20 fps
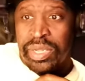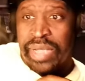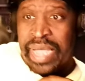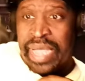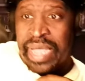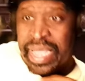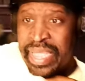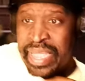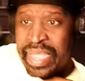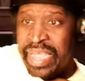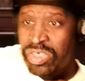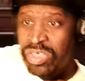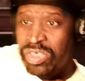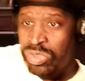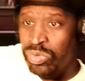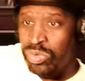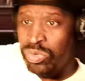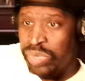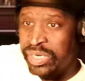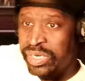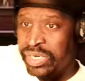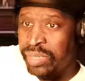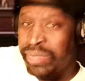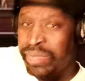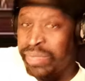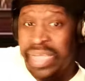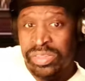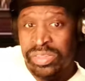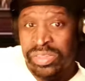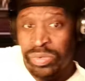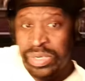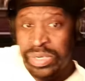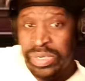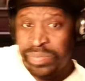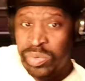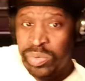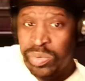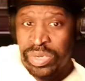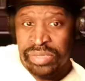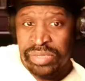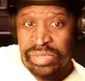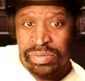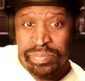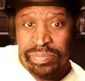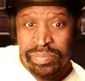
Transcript: I had you winning by three points.